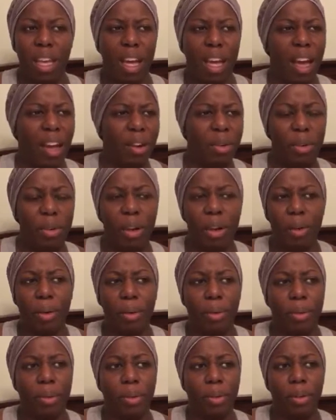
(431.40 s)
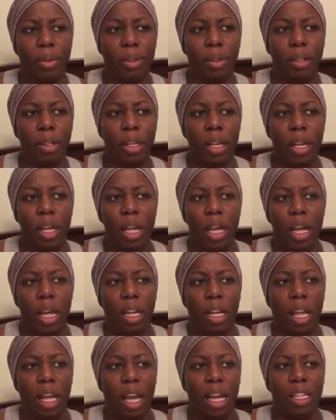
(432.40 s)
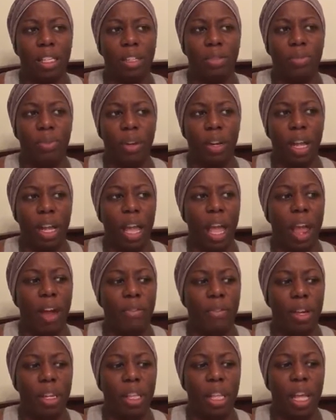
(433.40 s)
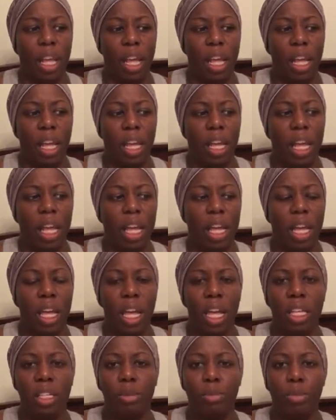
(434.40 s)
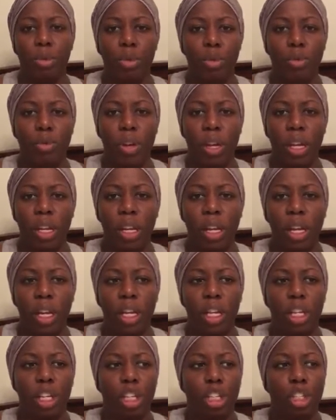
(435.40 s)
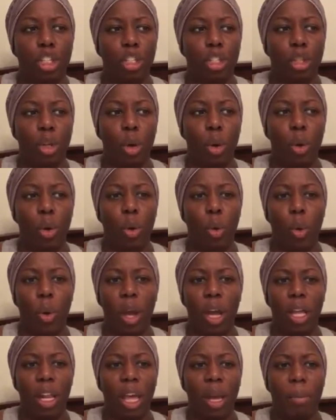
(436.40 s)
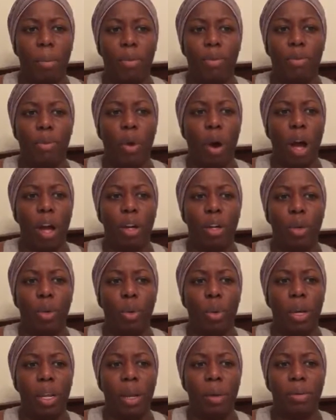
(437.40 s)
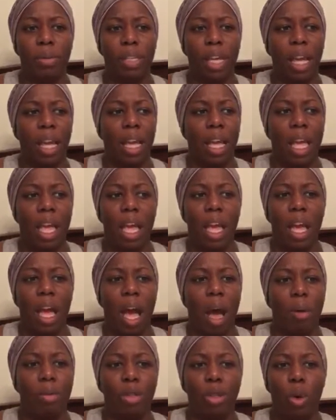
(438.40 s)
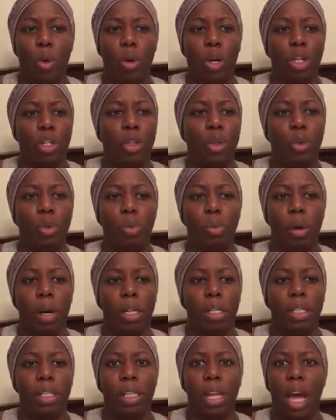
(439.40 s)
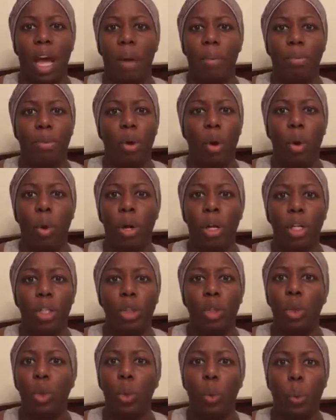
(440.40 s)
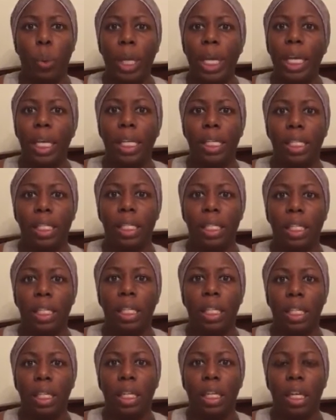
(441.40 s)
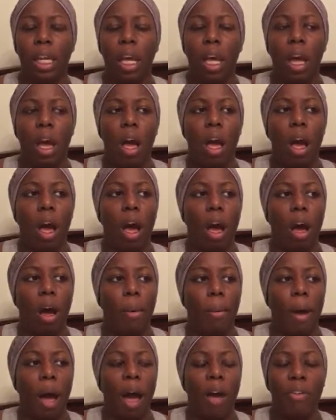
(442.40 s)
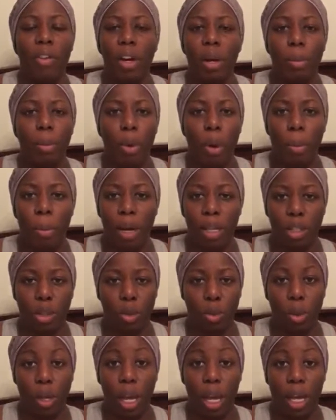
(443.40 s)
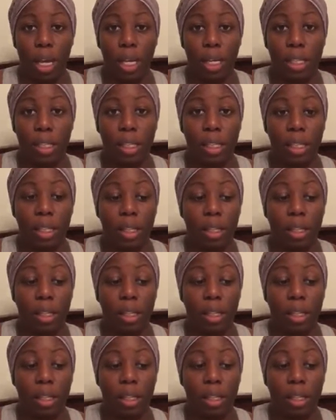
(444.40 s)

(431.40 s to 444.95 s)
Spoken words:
I don't know. Like, I just feel like everything is moving so quick. Like, before I knew it, it was like I was going in 2 months. Now I'm going in 2 weeks. I already bought my suitcase.